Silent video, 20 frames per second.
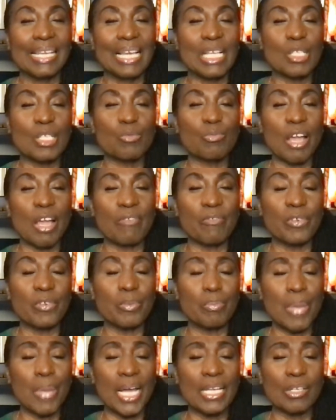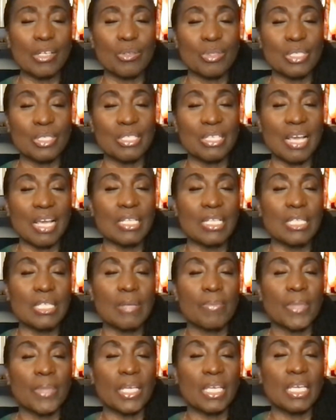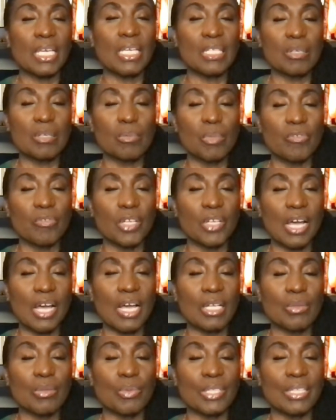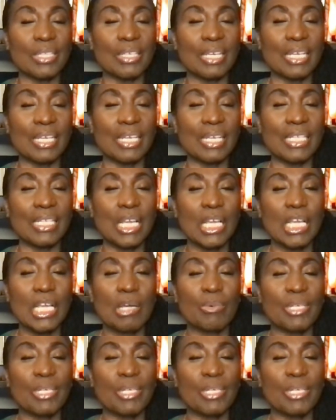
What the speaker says: as Rev Michael says, the kingdom of God within.